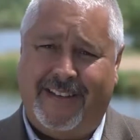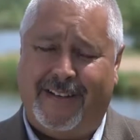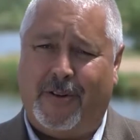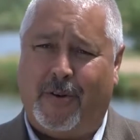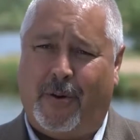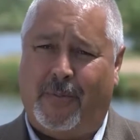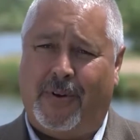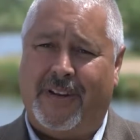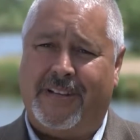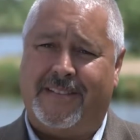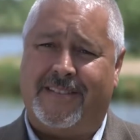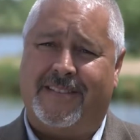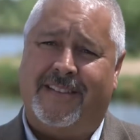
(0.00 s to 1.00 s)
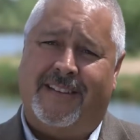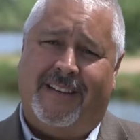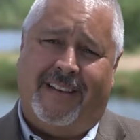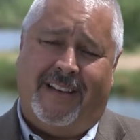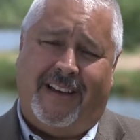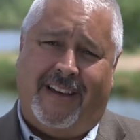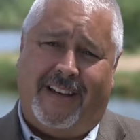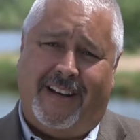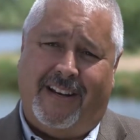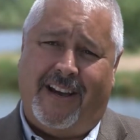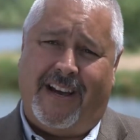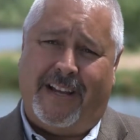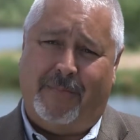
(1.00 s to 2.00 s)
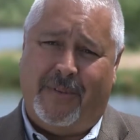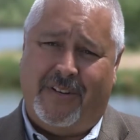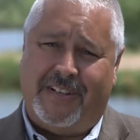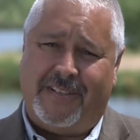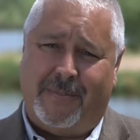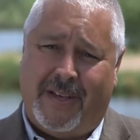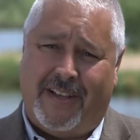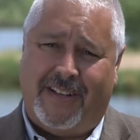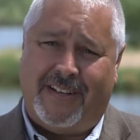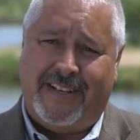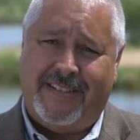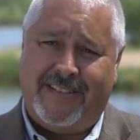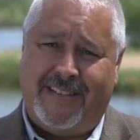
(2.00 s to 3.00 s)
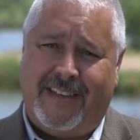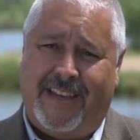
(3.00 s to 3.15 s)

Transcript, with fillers: incorporates uh, nine municipalities